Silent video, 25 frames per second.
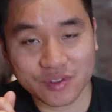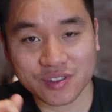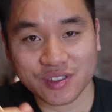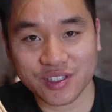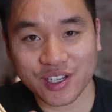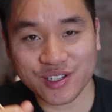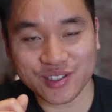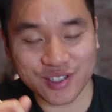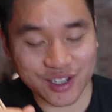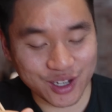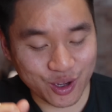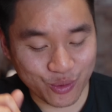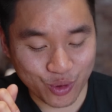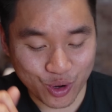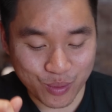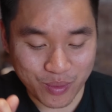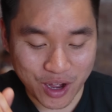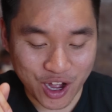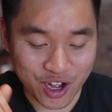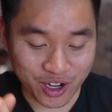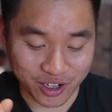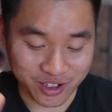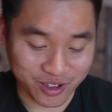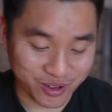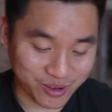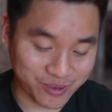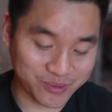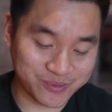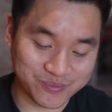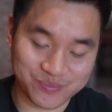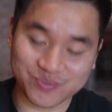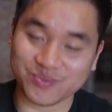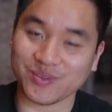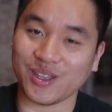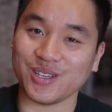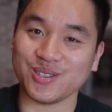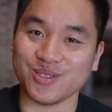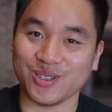Tastes like a warm hug.
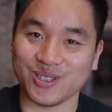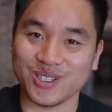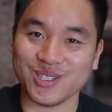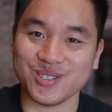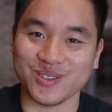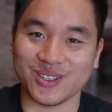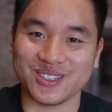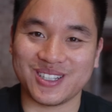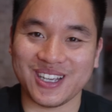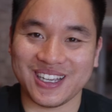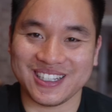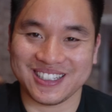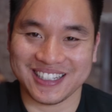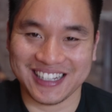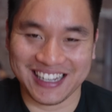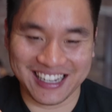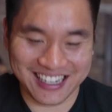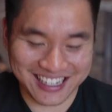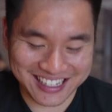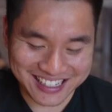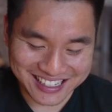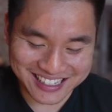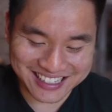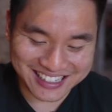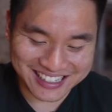That's what this one tastes like.